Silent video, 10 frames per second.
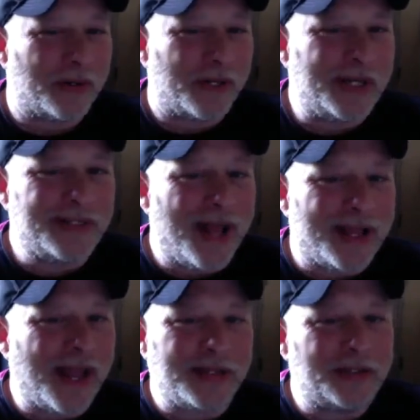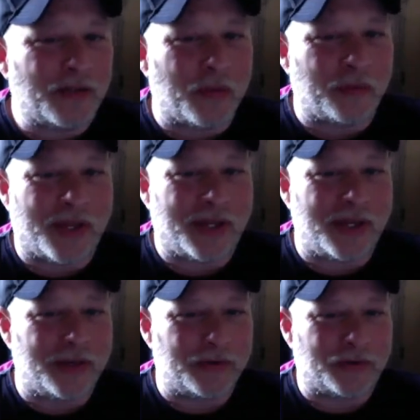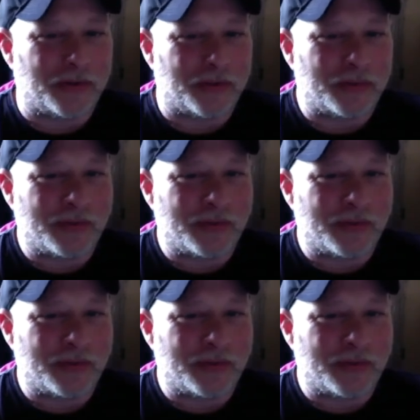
He's not getting to him like he used to.